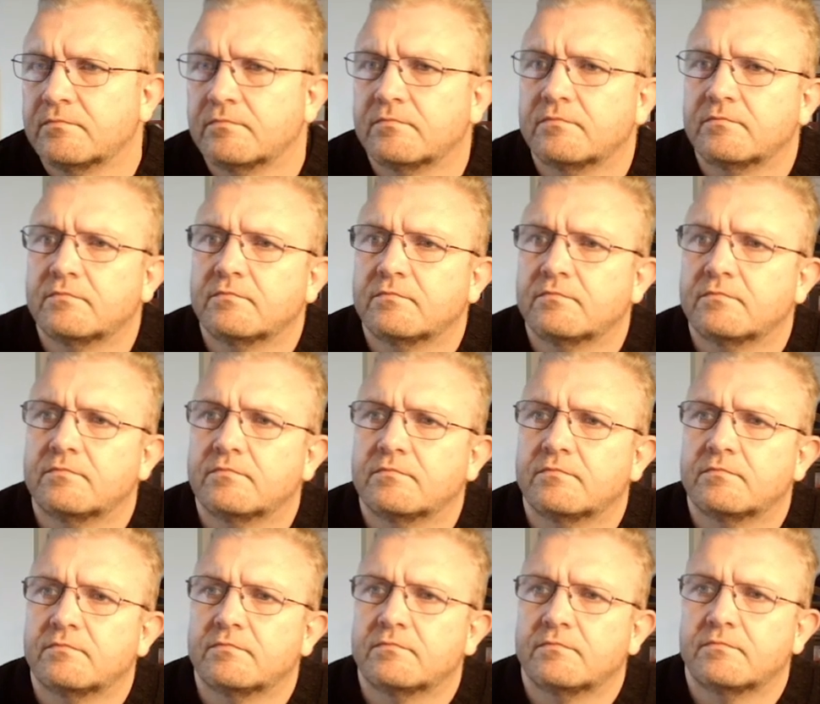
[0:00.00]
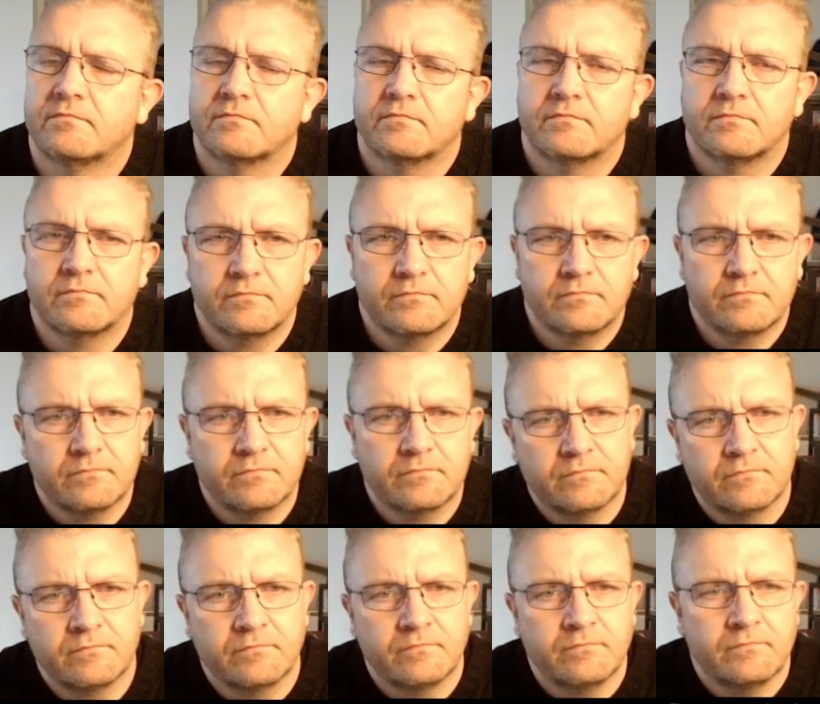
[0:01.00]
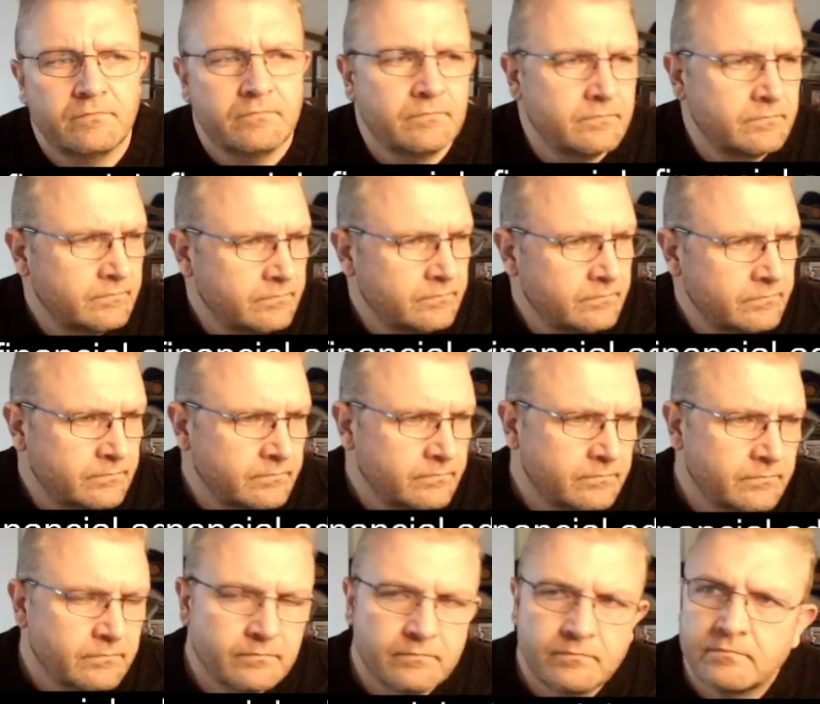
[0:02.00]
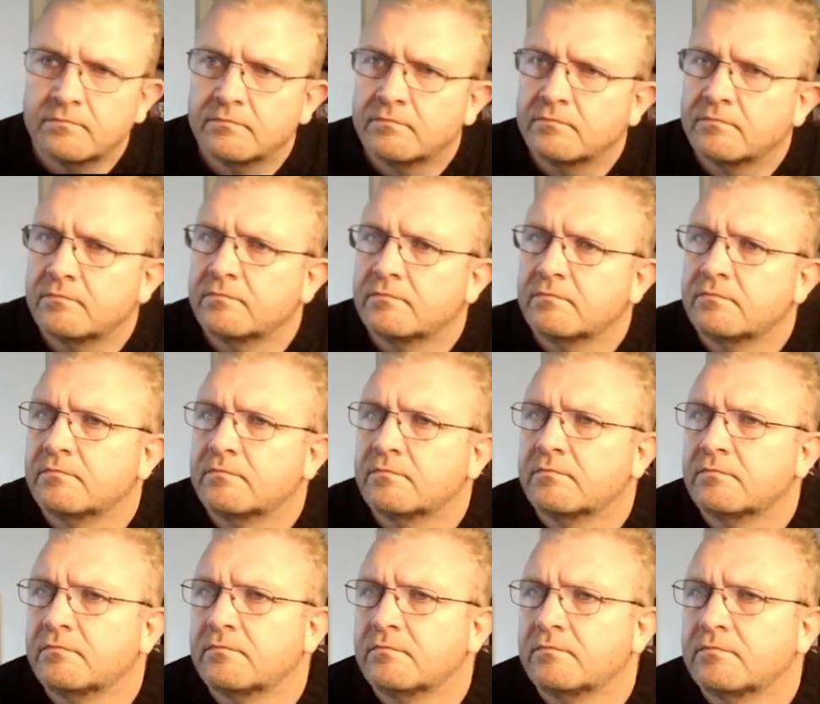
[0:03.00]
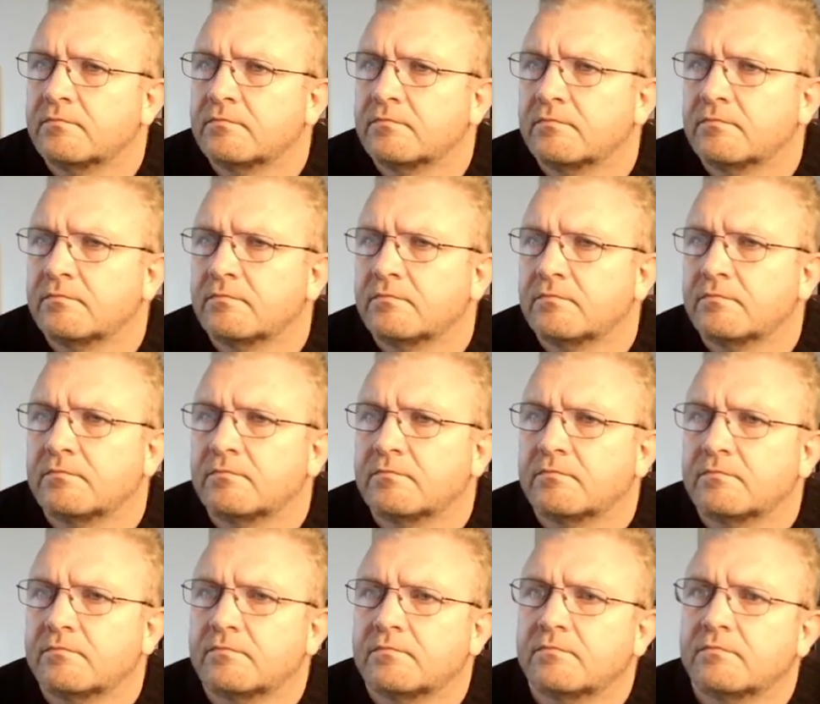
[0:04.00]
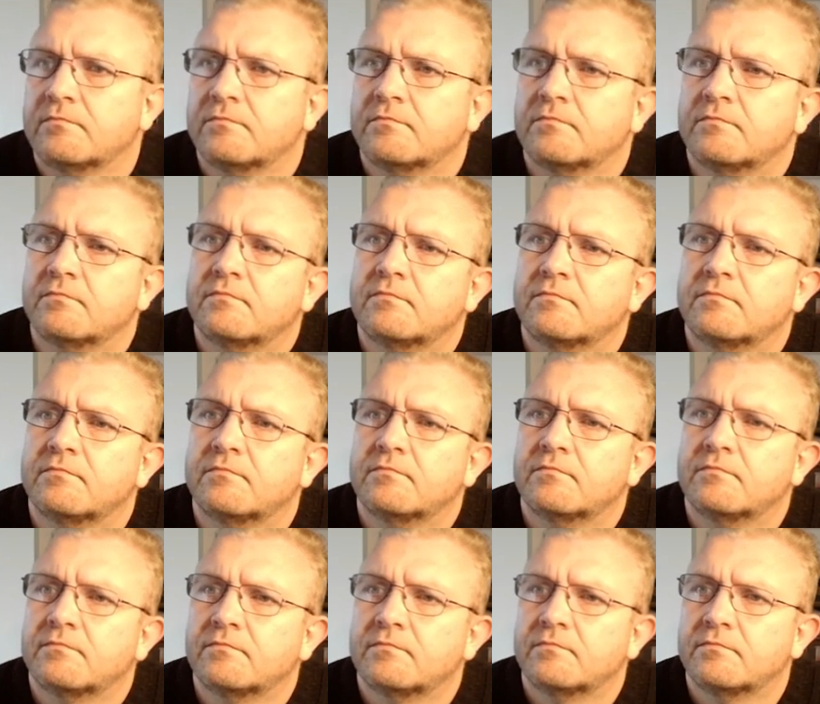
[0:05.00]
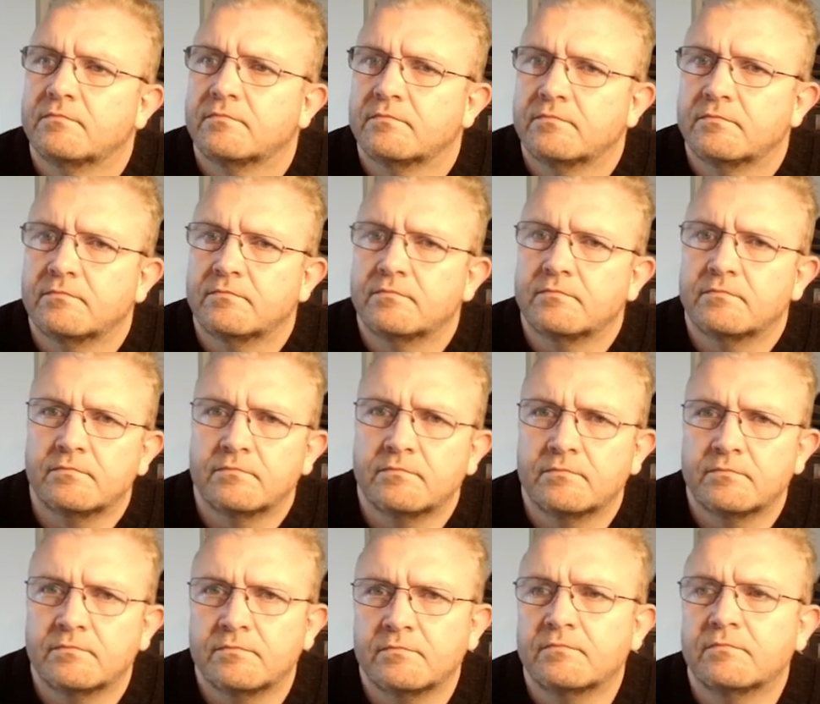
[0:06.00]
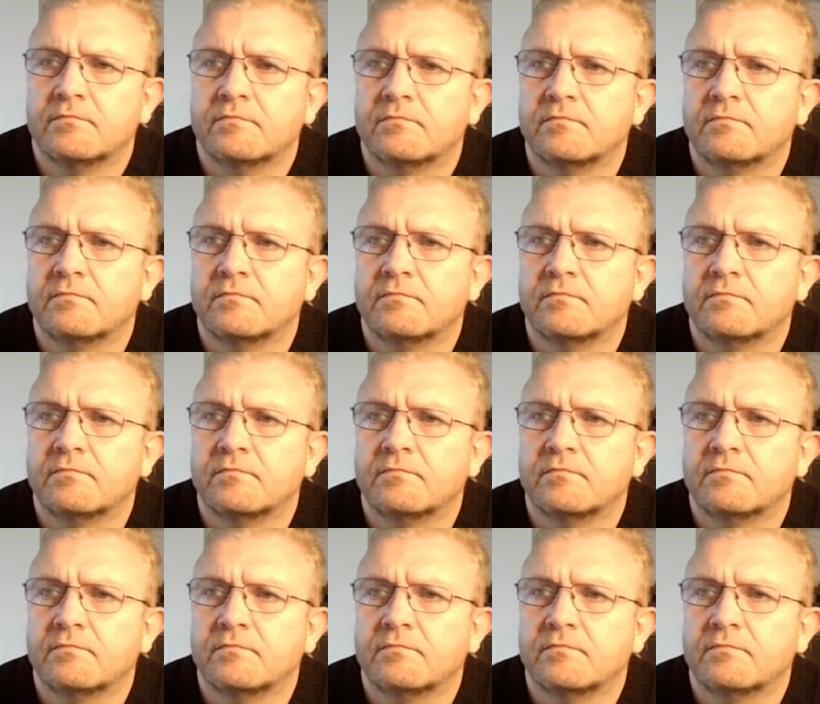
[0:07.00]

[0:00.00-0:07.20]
No one is speaking in this clip.